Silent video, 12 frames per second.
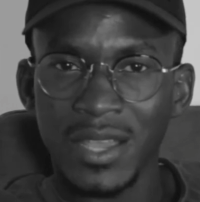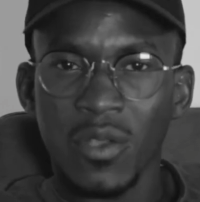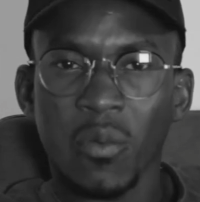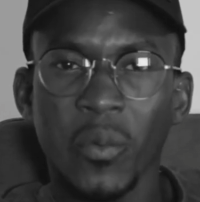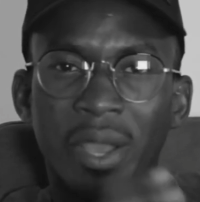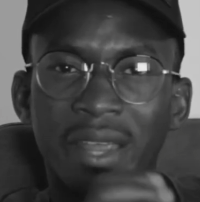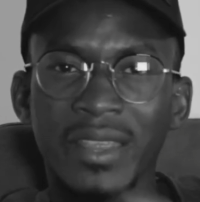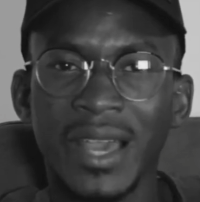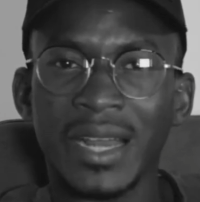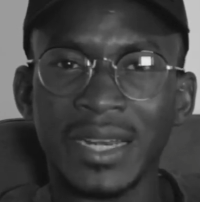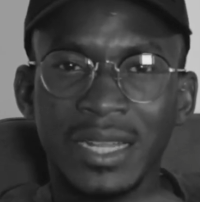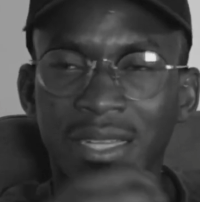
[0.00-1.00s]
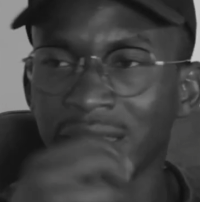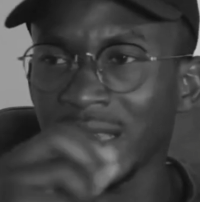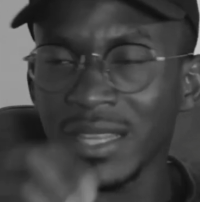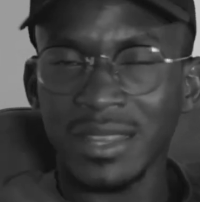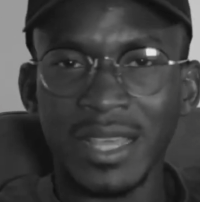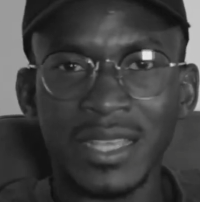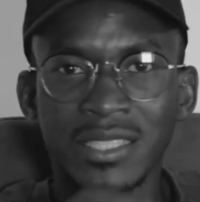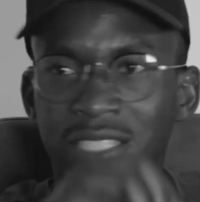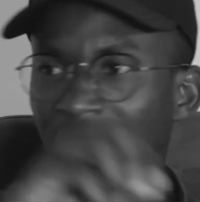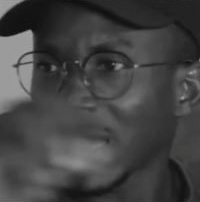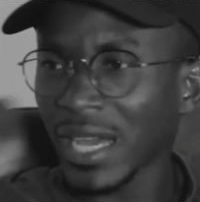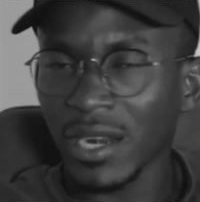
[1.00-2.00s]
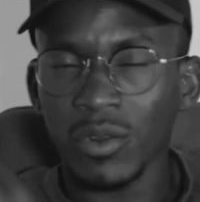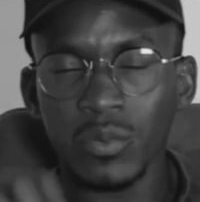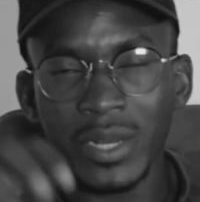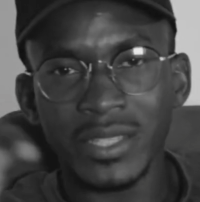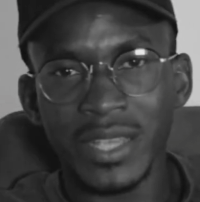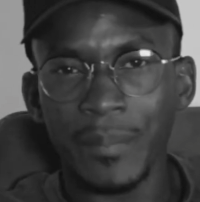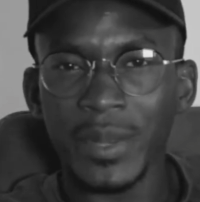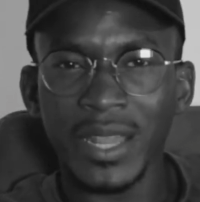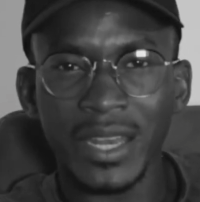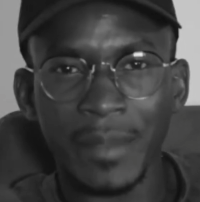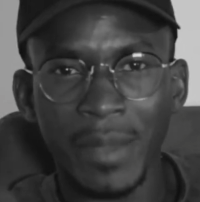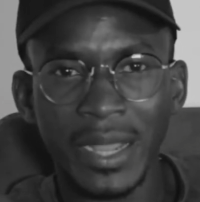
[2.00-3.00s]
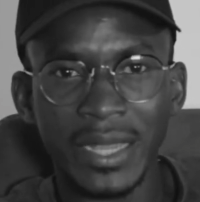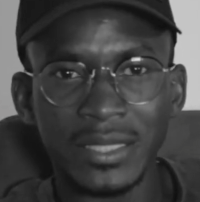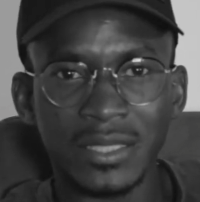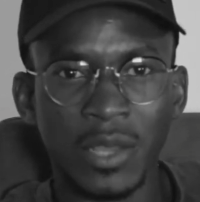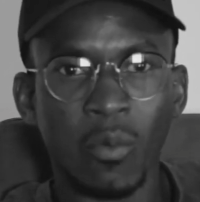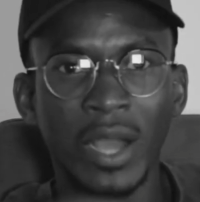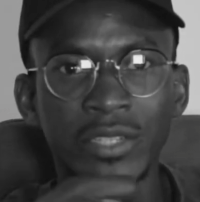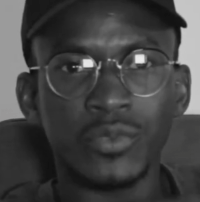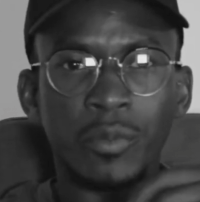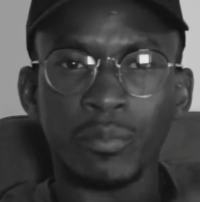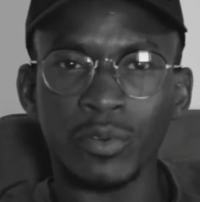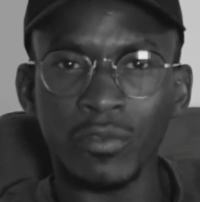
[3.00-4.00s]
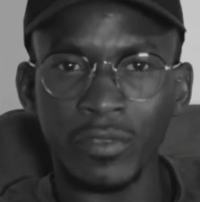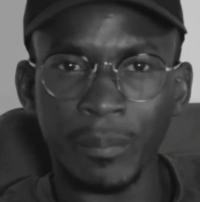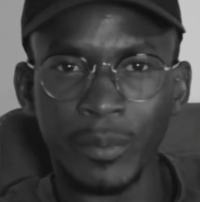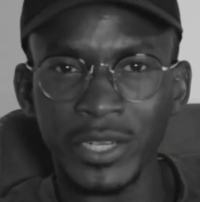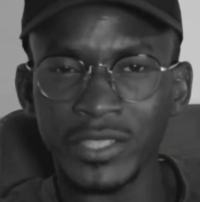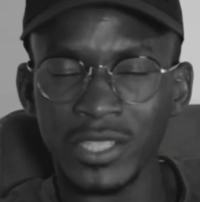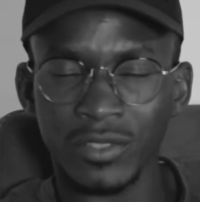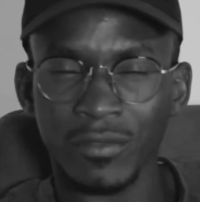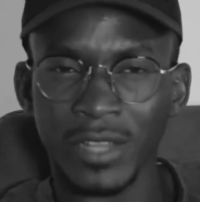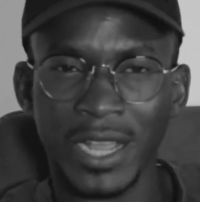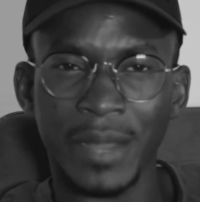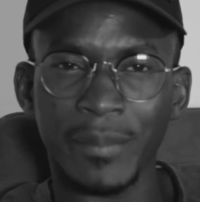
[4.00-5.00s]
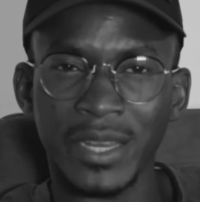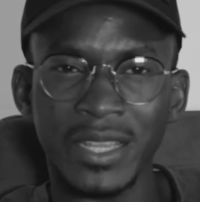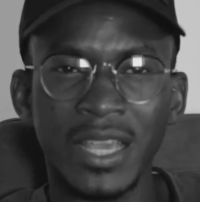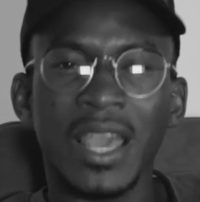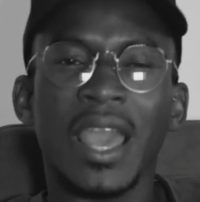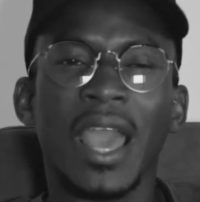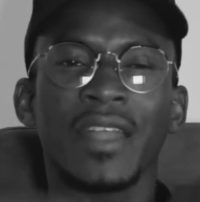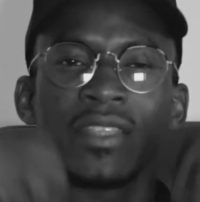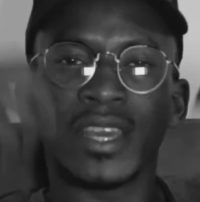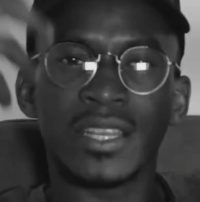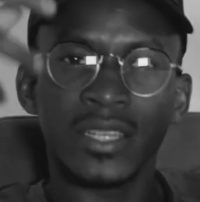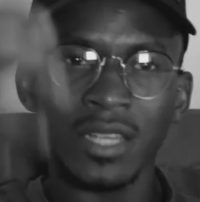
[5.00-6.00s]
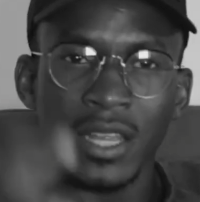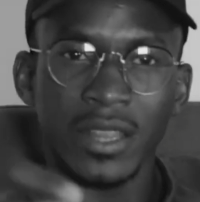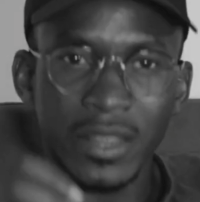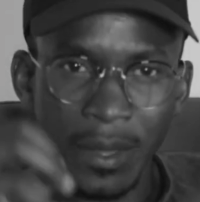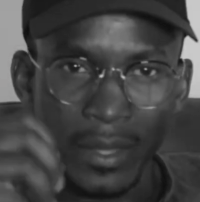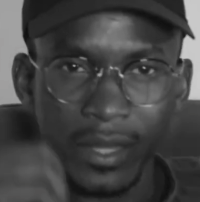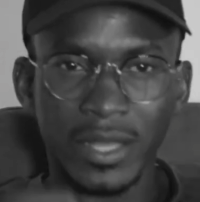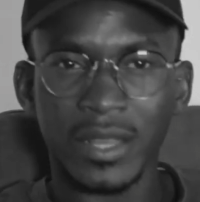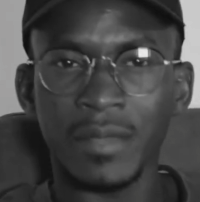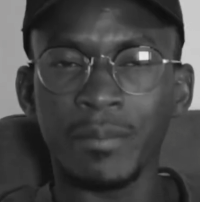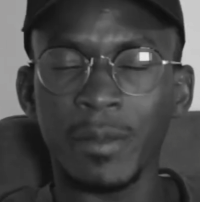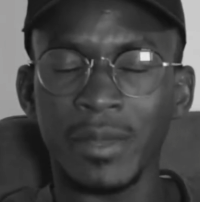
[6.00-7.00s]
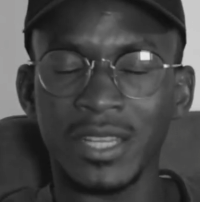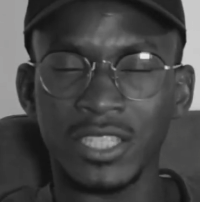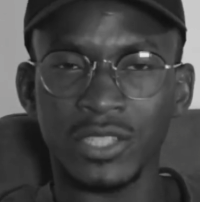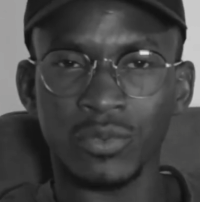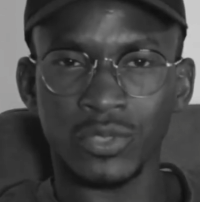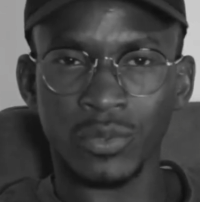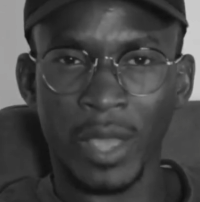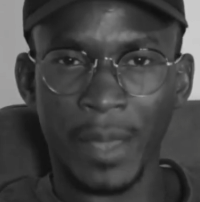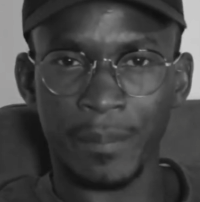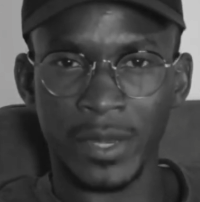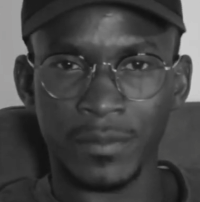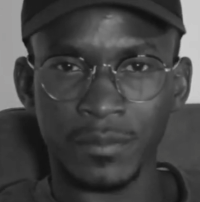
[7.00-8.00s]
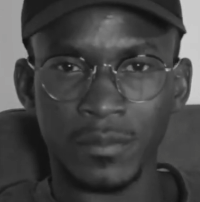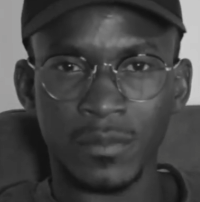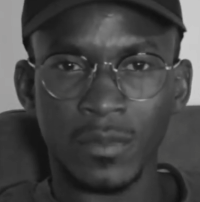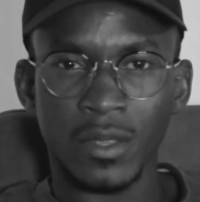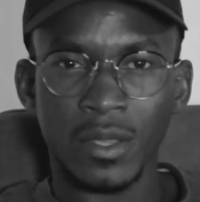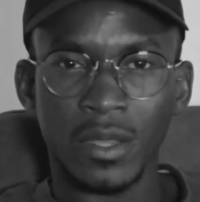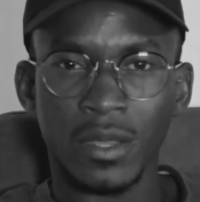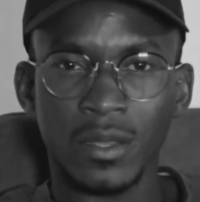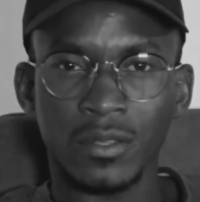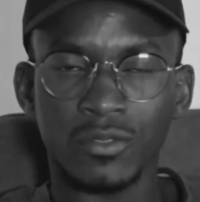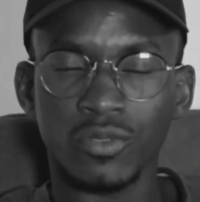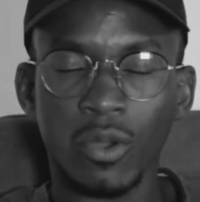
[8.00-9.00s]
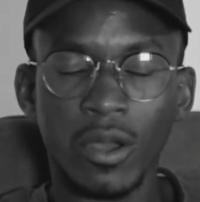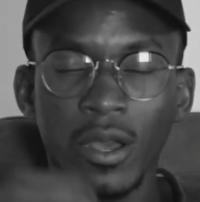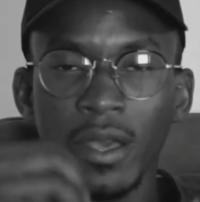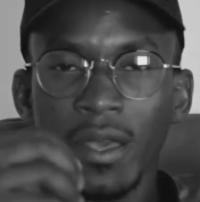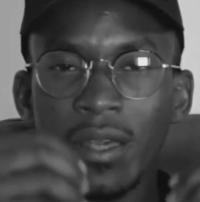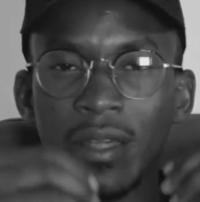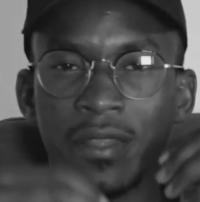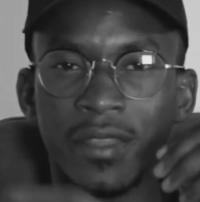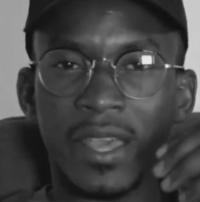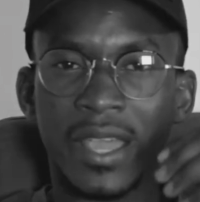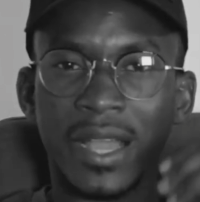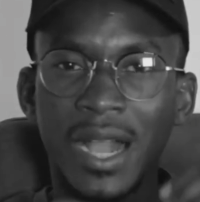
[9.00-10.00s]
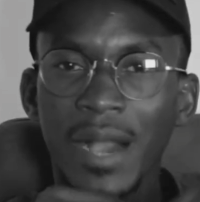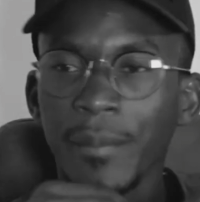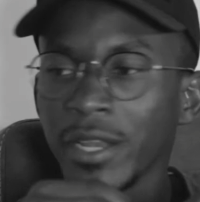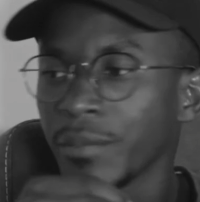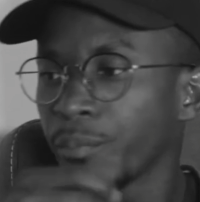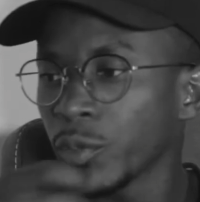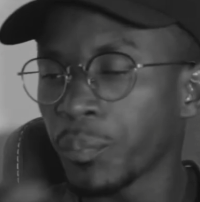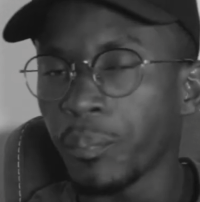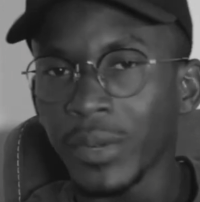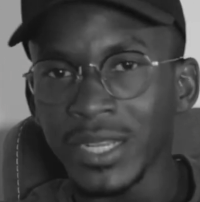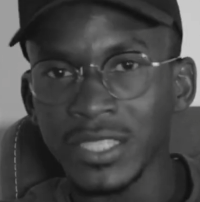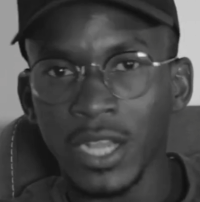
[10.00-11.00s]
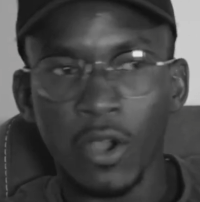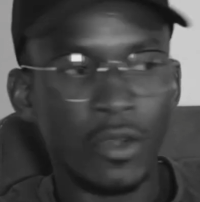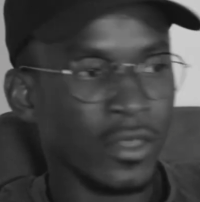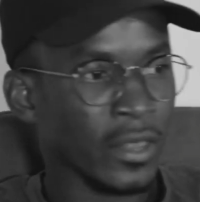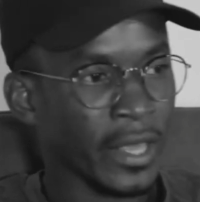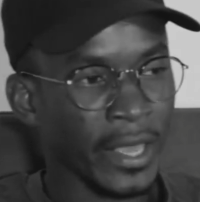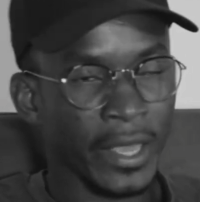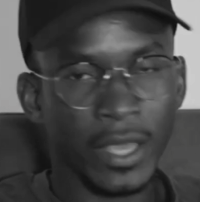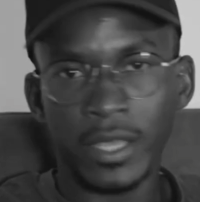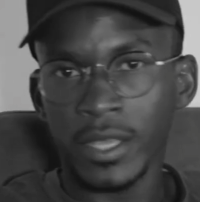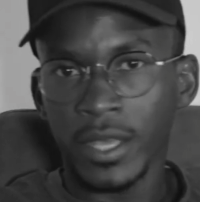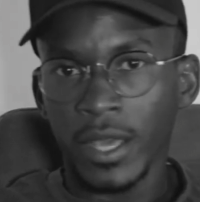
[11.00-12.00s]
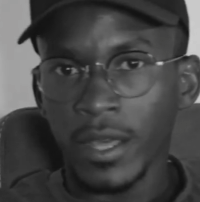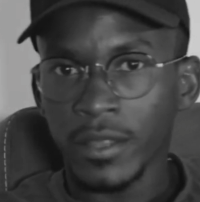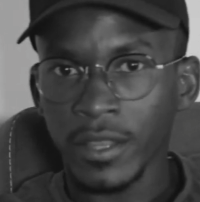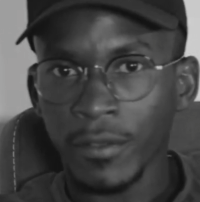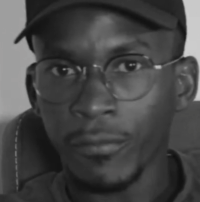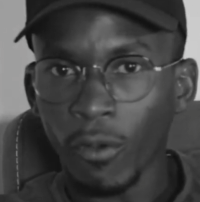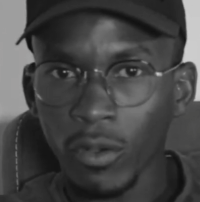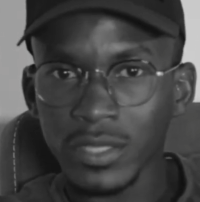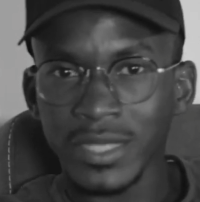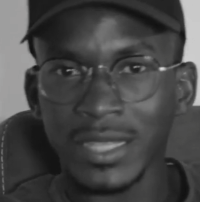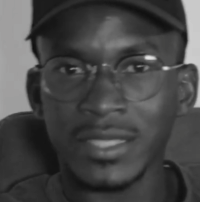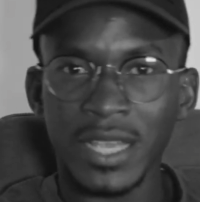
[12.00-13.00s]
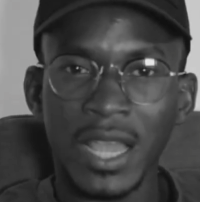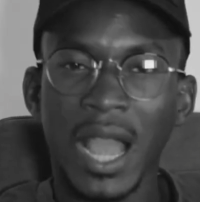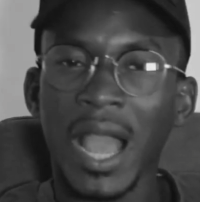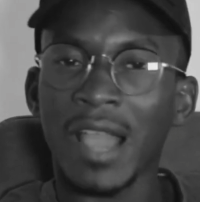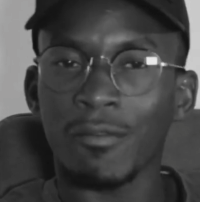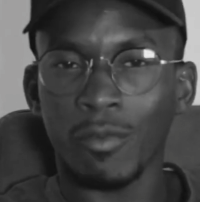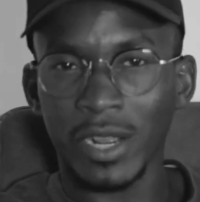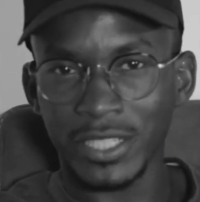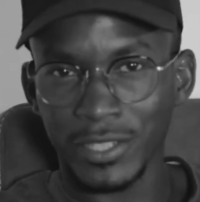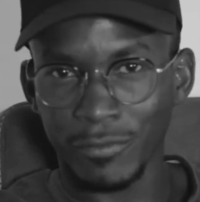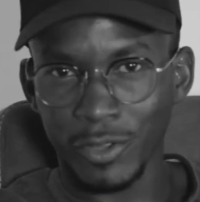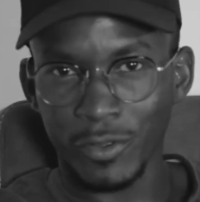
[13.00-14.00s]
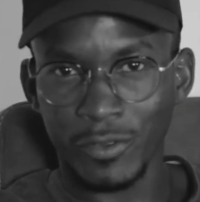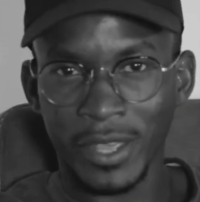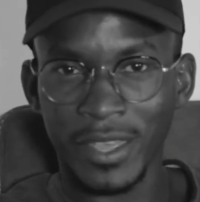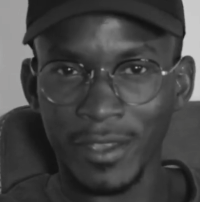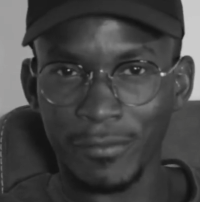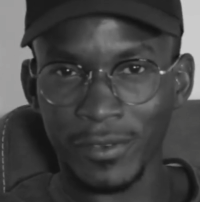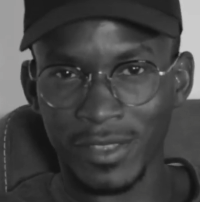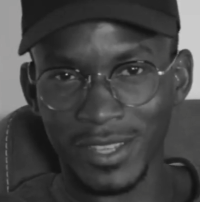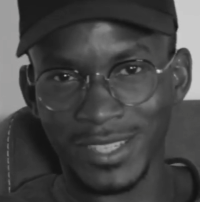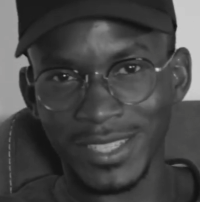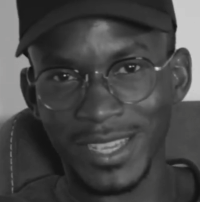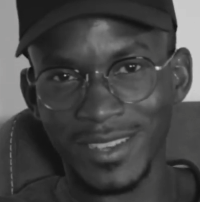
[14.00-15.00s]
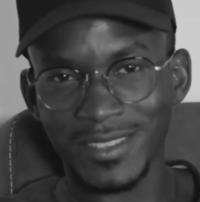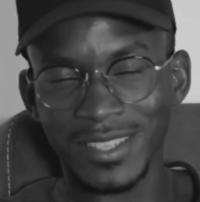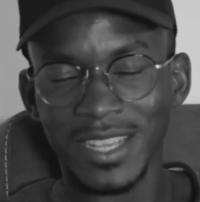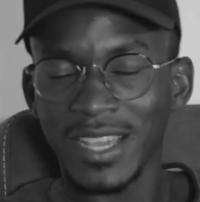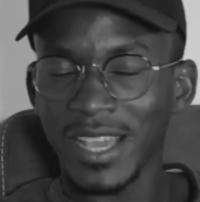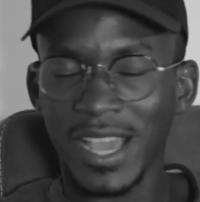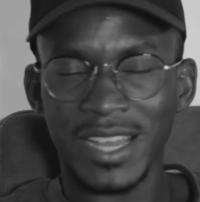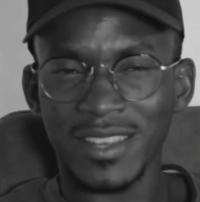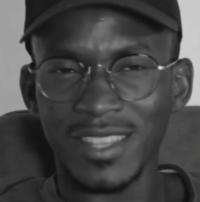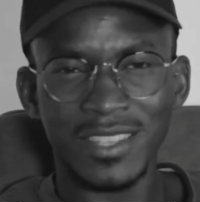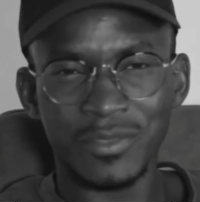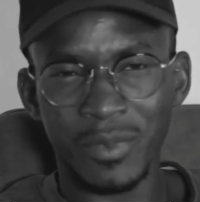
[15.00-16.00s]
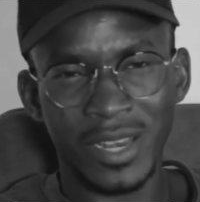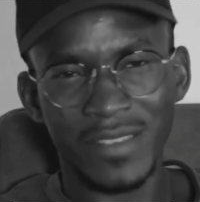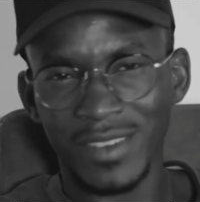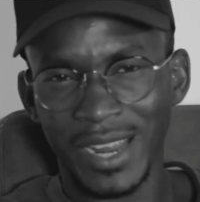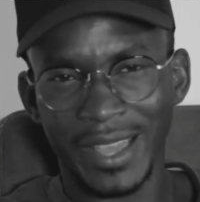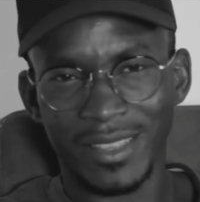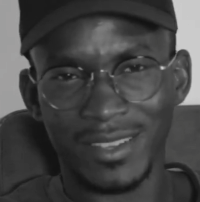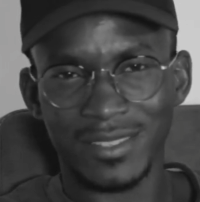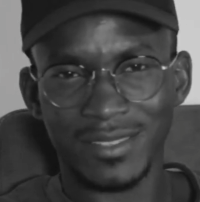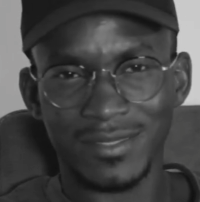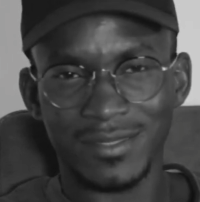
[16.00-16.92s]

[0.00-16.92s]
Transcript: where they check around what is happening in the market, they want to improve the policies of the company, and then the implementation should happen. So they come and put pressure on the folks that say, I have worked here for 30 years and things were never like that.